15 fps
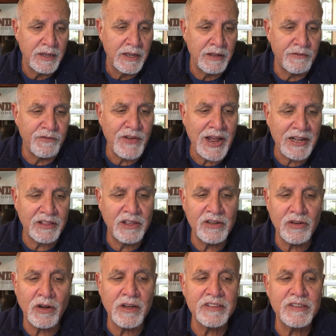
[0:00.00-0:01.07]
In fact, the
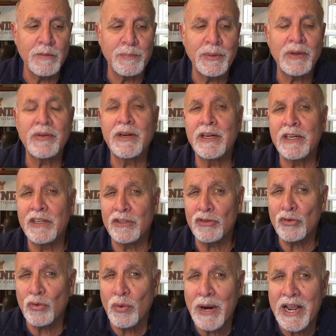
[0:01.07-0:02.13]
doll's ability to
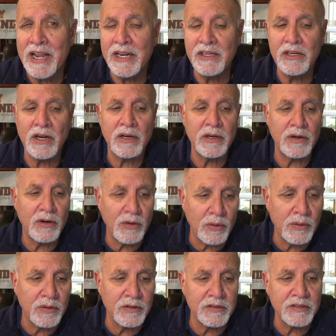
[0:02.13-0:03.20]
train young
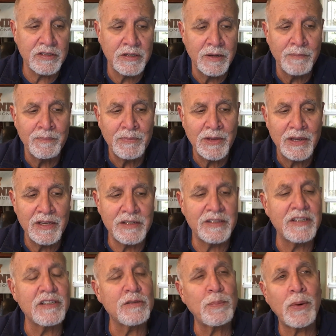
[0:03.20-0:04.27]
girls
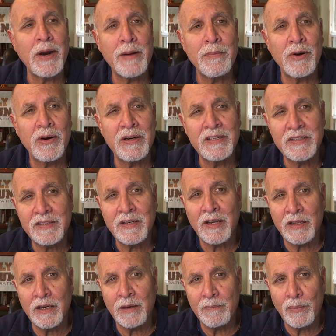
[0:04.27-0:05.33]
is its primary
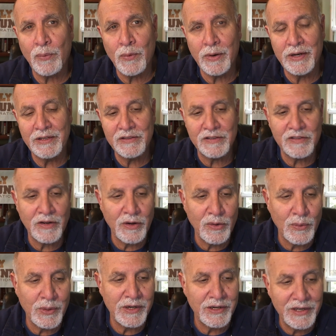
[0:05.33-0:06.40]
selling point.
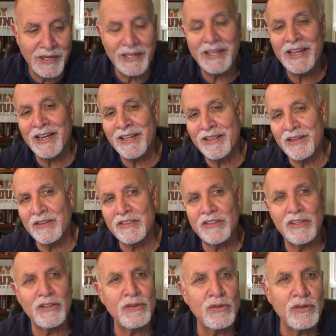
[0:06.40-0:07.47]
So again, there's
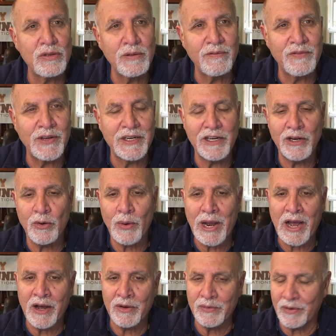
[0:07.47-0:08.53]
a YouTube video
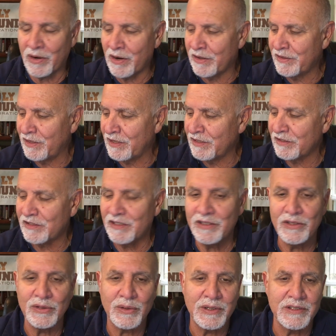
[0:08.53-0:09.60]
out on this
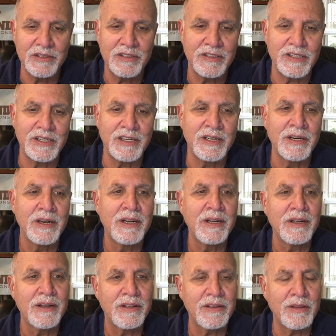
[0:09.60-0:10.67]
and you can see
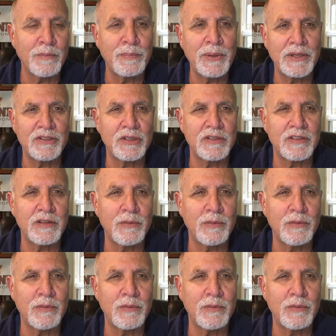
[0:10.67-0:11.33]
the pictures.